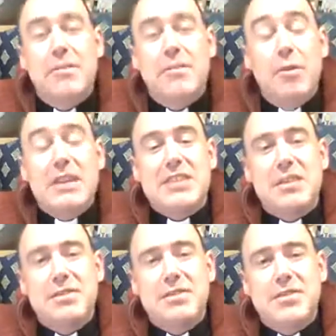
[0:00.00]
for
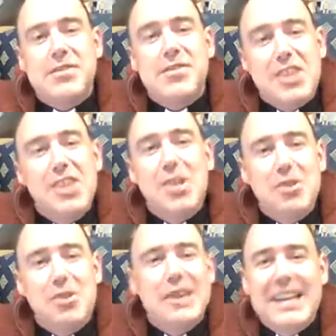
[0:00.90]
ourselves,
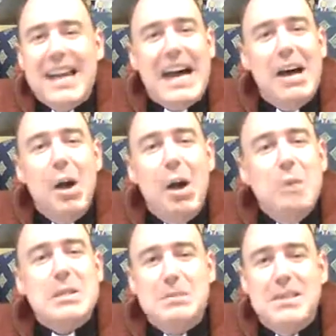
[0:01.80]
securing our
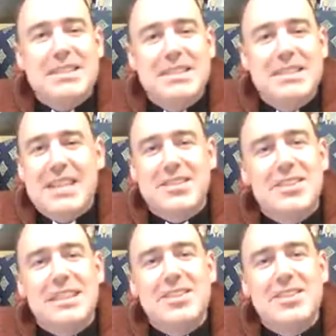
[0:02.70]
ultimate destiny,